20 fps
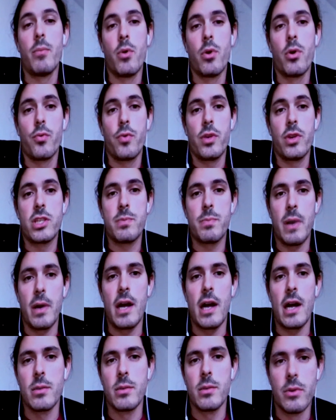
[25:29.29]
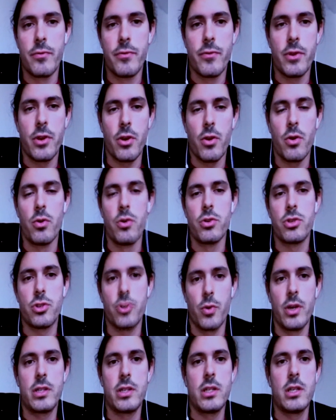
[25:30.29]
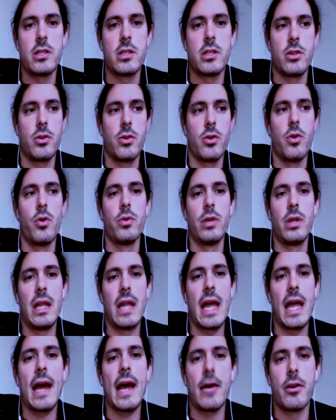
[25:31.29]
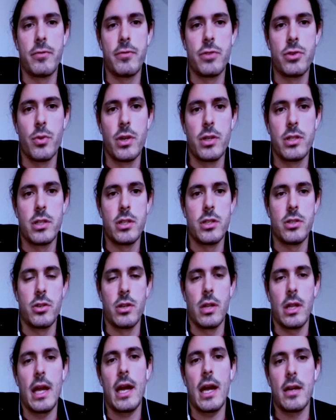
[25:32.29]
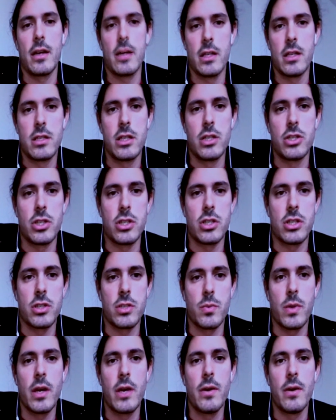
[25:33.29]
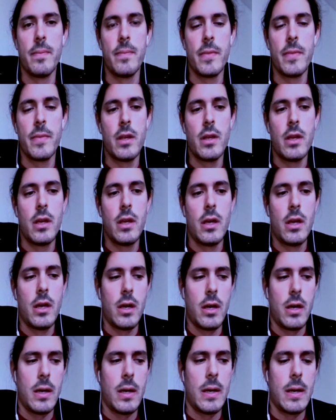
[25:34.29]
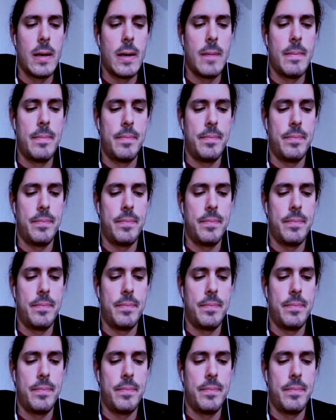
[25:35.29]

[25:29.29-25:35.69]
and you become more responsible for your own choices and your own lack of choices, your lack of decisions as well.